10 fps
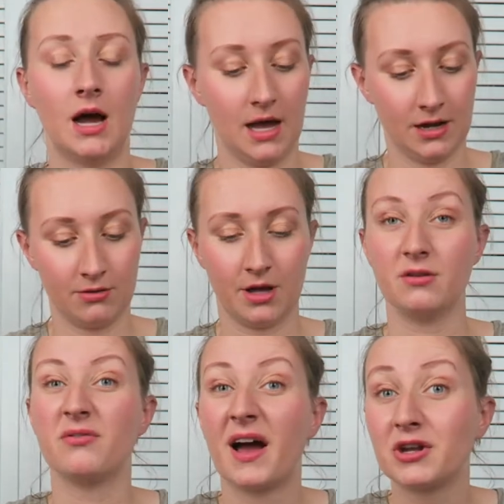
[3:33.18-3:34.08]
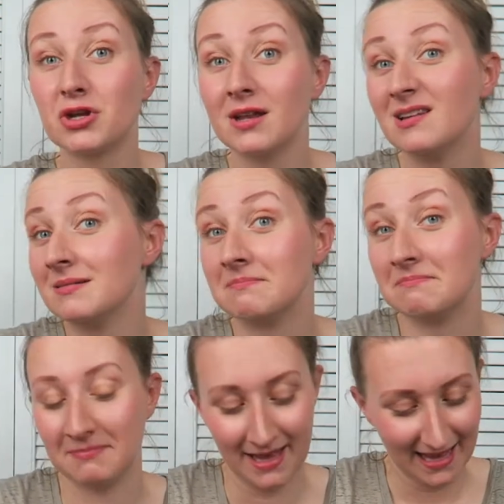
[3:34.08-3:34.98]
I don't know, fashion.
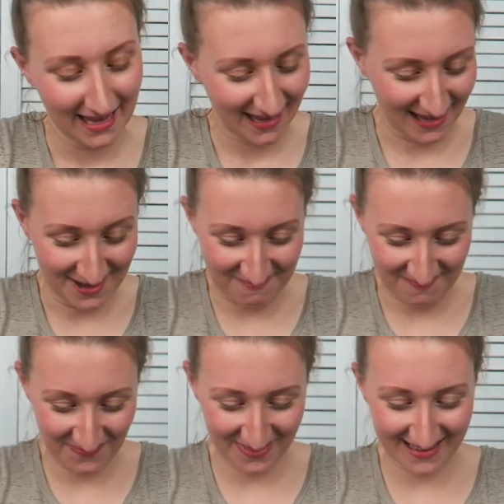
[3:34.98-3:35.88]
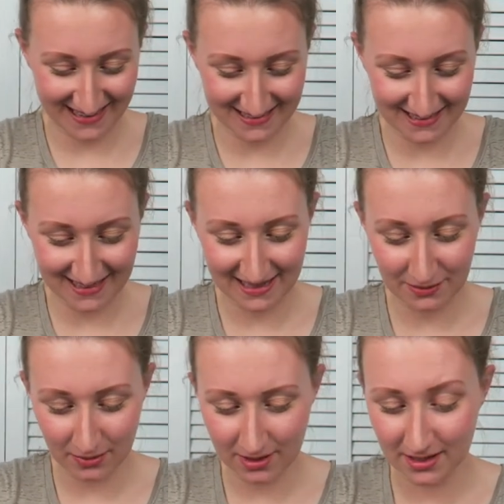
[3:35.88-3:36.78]
Um, and
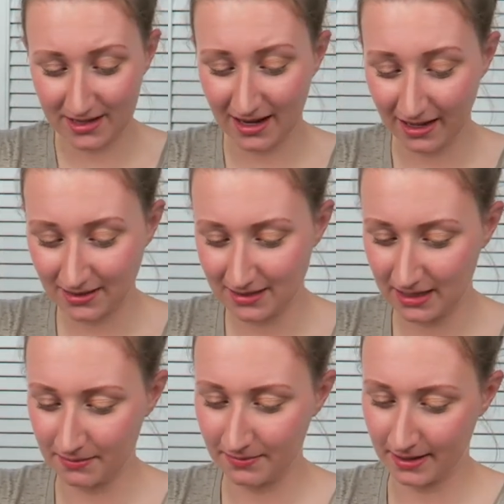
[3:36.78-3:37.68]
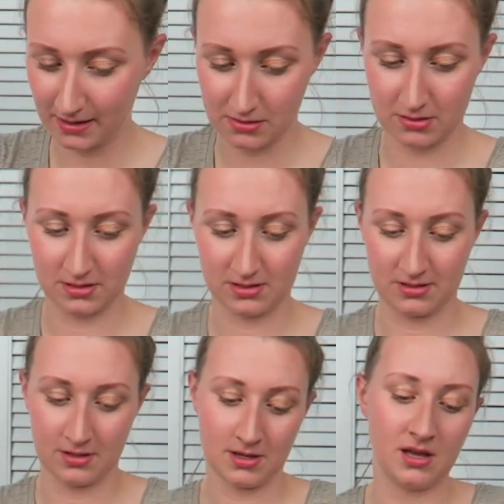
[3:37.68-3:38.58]
they were 19 pounds.
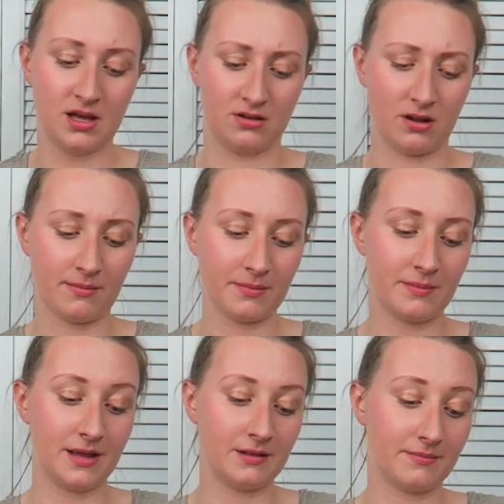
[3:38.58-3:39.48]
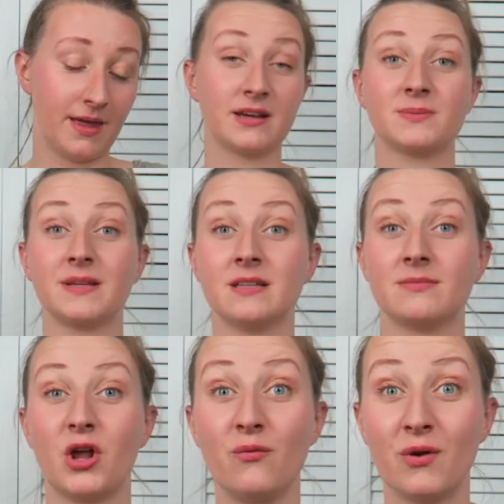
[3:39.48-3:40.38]
Don't remember them being that
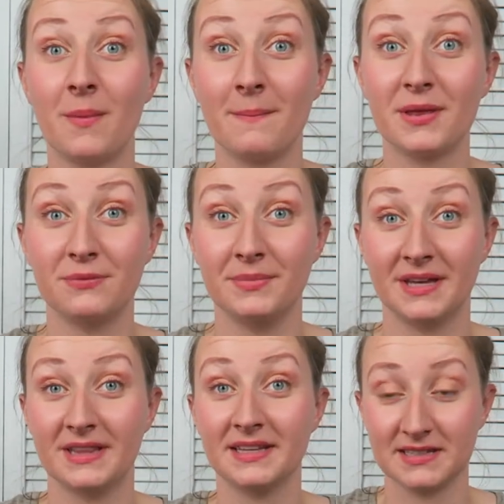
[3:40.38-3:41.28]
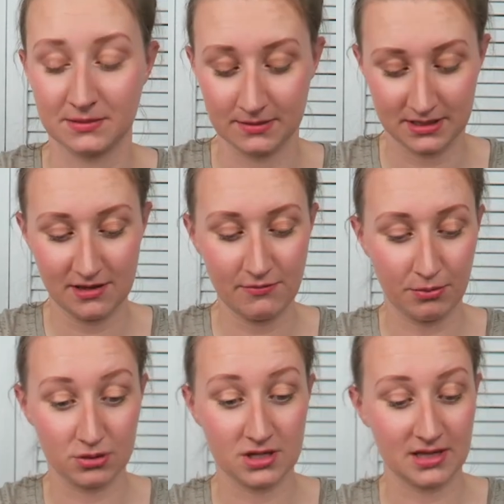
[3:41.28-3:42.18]
expensive. Don't remember them being that expensive,
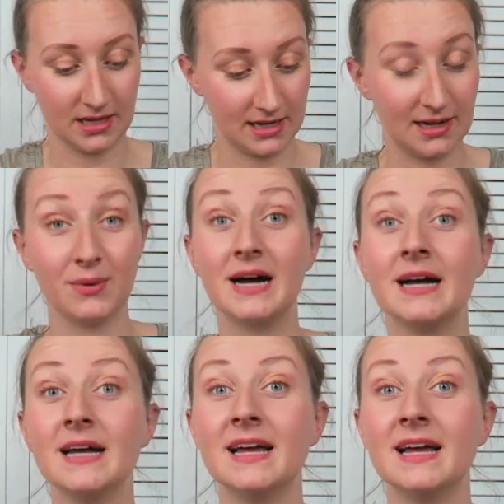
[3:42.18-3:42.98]
but they clearly were.